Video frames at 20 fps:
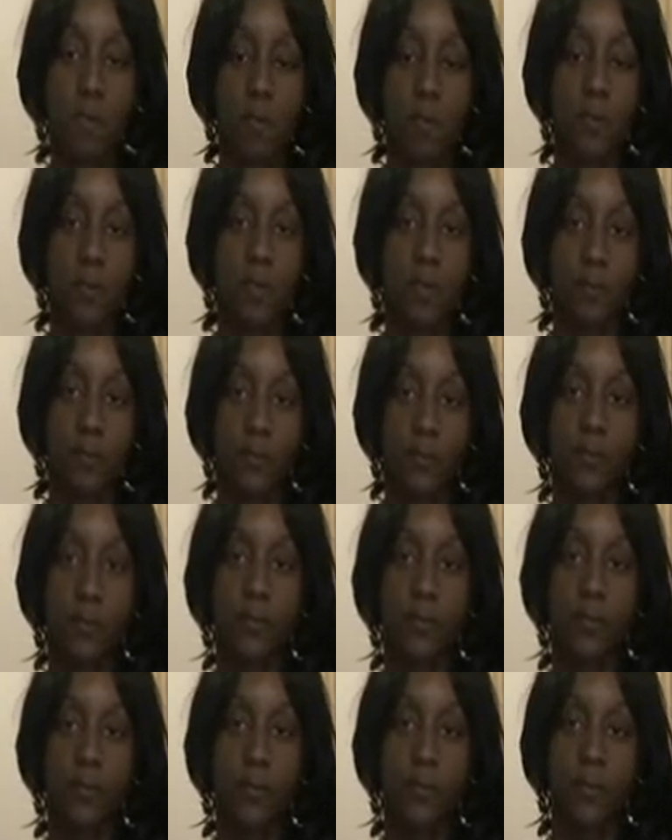
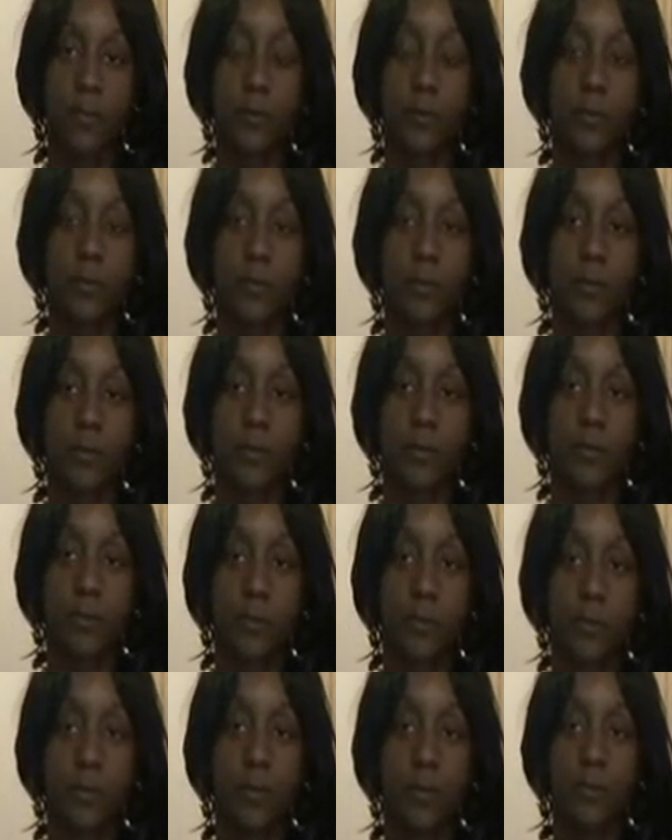
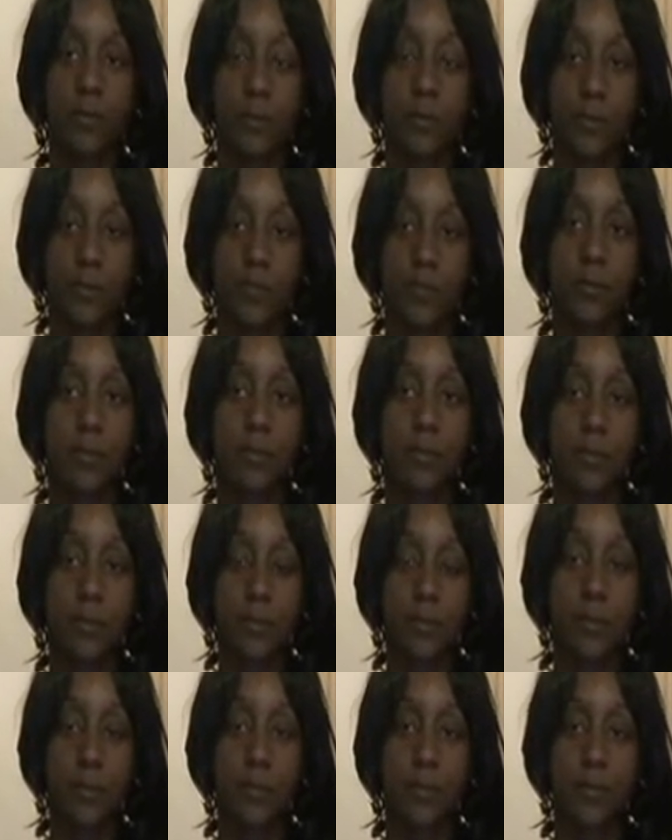
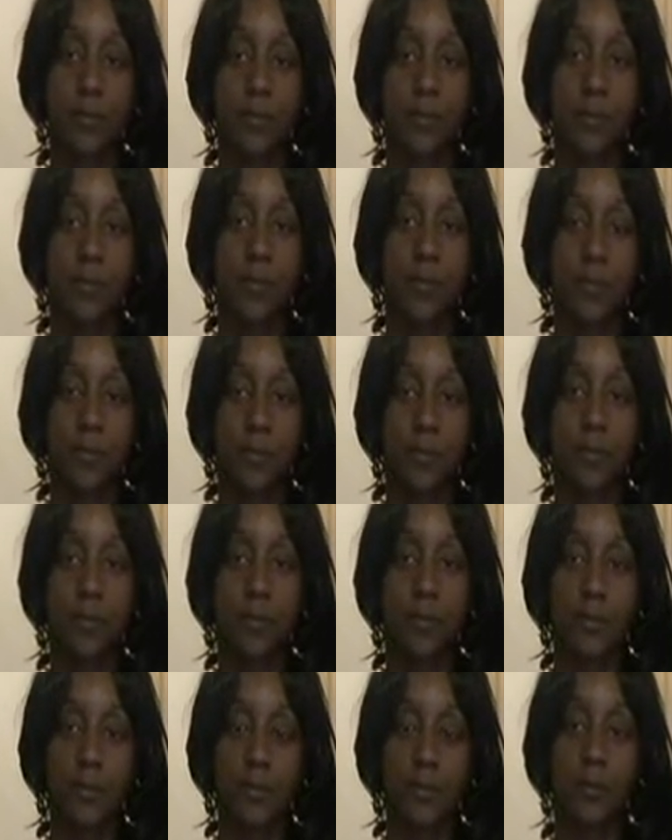
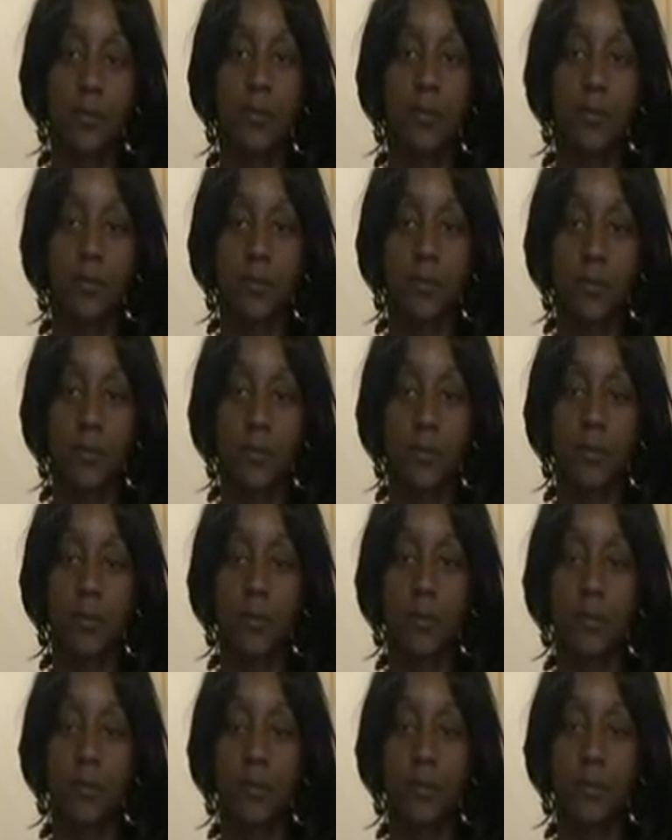
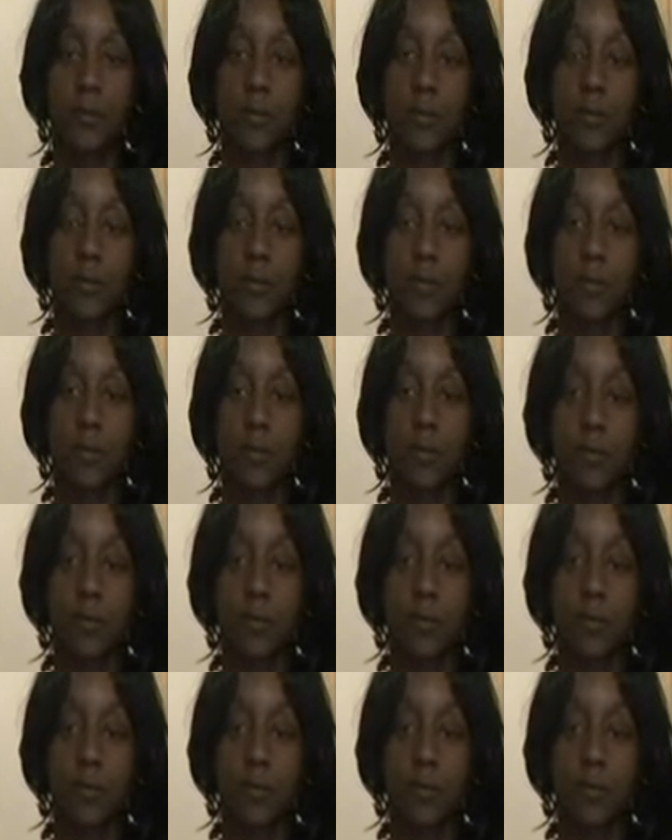This person isn't speaking.